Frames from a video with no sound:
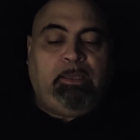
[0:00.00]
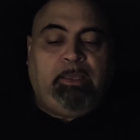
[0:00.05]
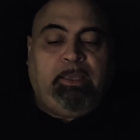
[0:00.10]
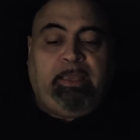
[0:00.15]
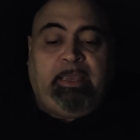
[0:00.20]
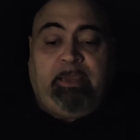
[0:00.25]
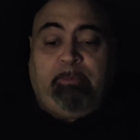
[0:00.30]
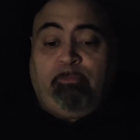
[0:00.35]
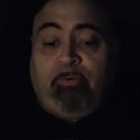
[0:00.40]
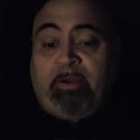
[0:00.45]

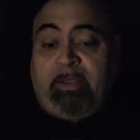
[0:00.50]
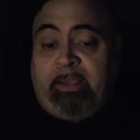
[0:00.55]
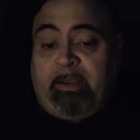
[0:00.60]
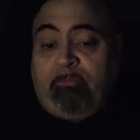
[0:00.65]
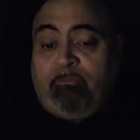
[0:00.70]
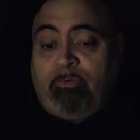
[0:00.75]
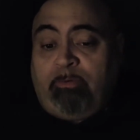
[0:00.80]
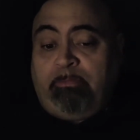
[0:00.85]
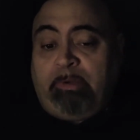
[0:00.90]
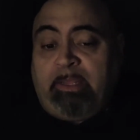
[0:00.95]

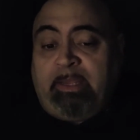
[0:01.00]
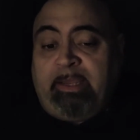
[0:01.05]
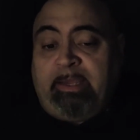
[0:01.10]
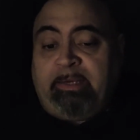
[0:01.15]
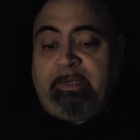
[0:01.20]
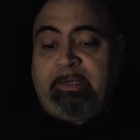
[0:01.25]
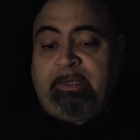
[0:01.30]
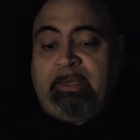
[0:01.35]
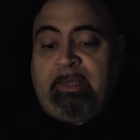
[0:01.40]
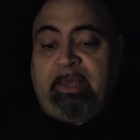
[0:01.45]
Abraham
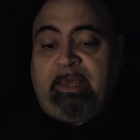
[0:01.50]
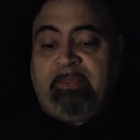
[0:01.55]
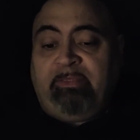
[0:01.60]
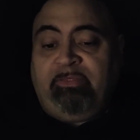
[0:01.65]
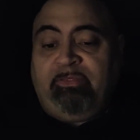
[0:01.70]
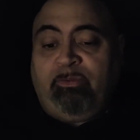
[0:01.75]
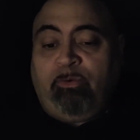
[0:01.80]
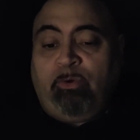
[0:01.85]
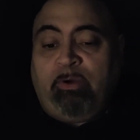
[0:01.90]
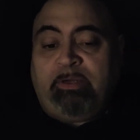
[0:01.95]
replied, "I
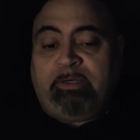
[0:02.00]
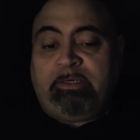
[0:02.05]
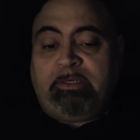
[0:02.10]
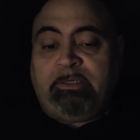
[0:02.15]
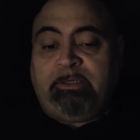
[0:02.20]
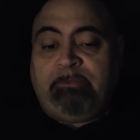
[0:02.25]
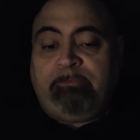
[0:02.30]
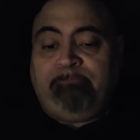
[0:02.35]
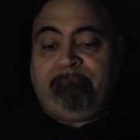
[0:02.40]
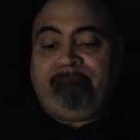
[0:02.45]
thought,
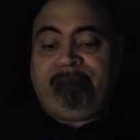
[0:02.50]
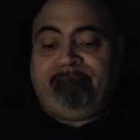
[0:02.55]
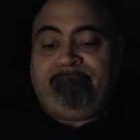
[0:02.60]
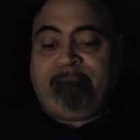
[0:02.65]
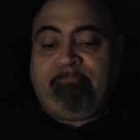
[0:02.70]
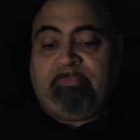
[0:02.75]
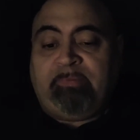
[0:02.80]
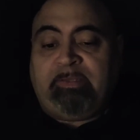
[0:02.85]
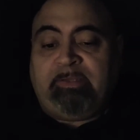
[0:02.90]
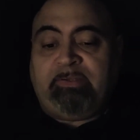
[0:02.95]

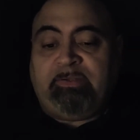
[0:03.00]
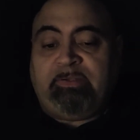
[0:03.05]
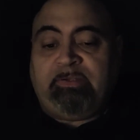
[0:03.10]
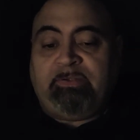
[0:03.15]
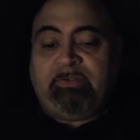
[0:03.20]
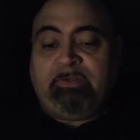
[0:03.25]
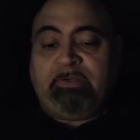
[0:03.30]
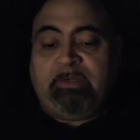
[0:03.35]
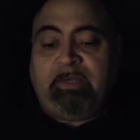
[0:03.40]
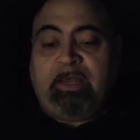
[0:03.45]
this
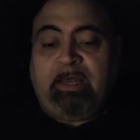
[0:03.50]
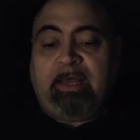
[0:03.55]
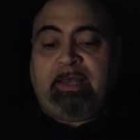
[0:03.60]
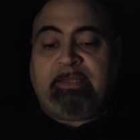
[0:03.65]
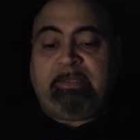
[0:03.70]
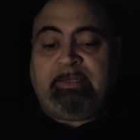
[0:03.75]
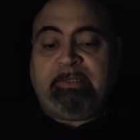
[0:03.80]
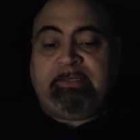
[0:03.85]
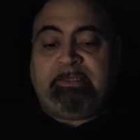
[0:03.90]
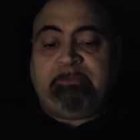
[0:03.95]
is a
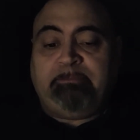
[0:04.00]
godless